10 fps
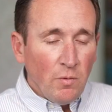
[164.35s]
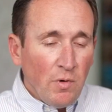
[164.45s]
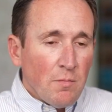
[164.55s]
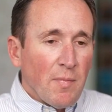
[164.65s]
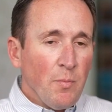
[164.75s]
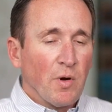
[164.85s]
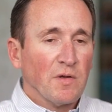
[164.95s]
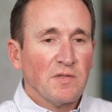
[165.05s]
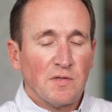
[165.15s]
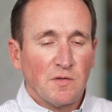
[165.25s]
Well, my
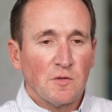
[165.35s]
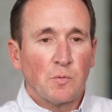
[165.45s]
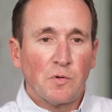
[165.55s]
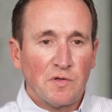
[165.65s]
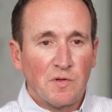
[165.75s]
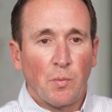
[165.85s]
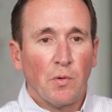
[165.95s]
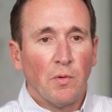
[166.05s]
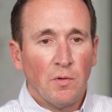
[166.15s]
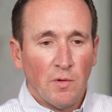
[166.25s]
process is pretty simple.